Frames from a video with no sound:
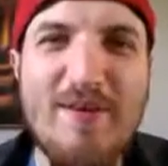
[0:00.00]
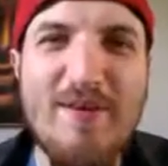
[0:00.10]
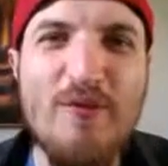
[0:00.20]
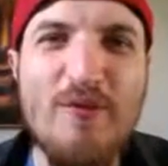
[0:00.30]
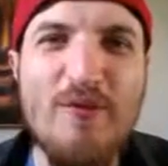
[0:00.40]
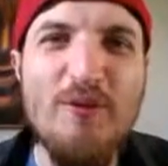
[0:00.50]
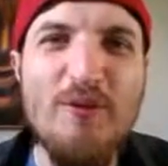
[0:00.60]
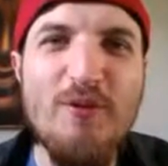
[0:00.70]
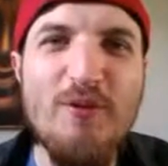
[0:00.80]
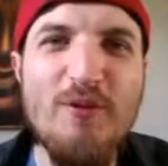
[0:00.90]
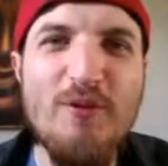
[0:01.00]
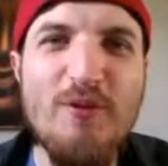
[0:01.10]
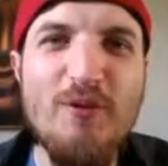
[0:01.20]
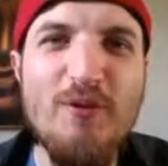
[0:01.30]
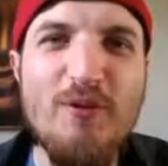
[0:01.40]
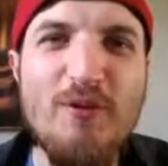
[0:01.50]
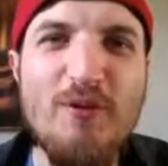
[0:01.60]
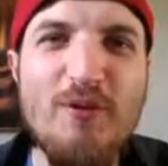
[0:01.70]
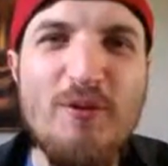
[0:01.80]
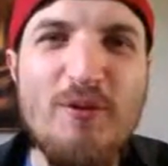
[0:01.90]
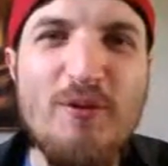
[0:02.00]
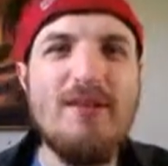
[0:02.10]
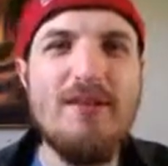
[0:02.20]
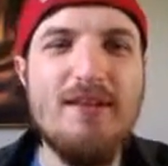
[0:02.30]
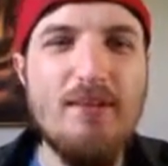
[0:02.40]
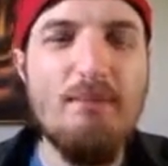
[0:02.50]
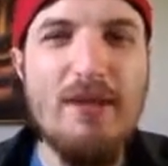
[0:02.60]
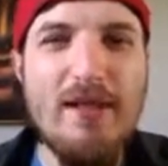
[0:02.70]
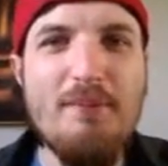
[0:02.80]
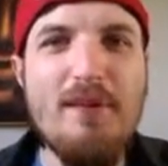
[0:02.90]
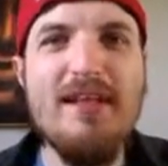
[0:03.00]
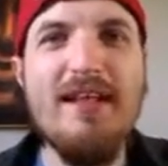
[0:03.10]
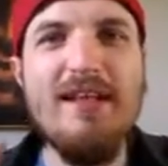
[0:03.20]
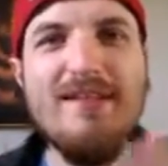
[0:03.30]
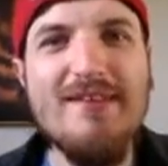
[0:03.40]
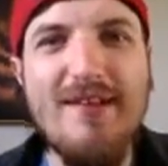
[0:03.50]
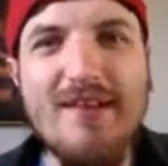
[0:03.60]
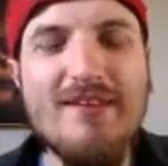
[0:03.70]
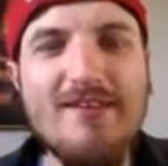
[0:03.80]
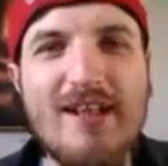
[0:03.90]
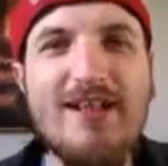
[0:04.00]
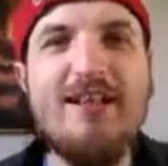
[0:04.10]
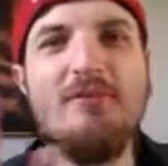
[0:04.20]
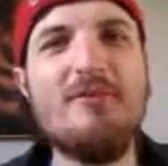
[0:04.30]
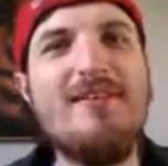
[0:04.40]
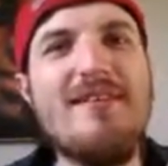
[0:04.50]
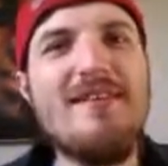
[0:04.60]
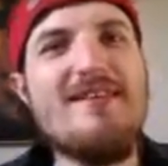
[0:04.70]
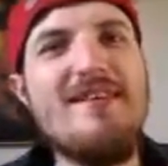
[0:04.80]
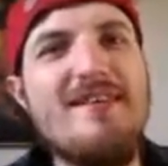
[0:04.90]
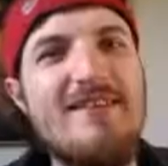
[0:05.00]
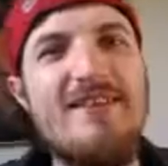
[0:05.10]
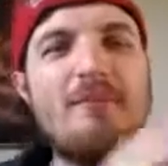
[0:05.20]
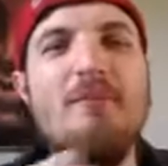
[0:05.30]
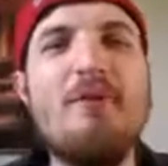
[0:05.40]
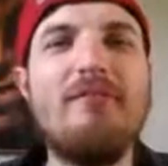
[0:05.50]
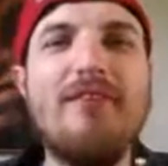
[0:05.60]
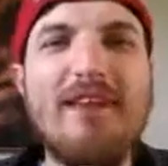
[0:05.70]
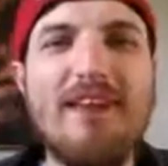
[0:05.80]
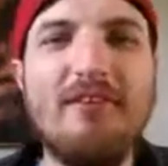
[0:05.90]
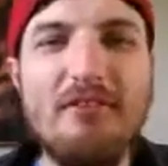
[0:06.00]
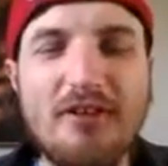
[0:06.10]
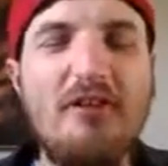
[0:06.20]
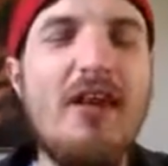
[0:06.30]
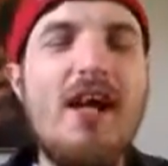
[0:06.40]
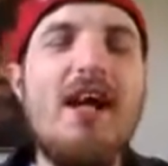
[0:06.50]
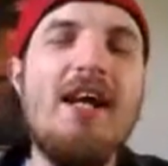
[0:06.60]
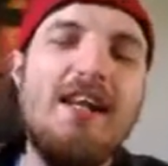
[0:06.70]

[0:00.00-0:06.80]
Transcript: difficult to explain, but the beaming in Star Trek is what sets it aside from everything else. So, yeah, I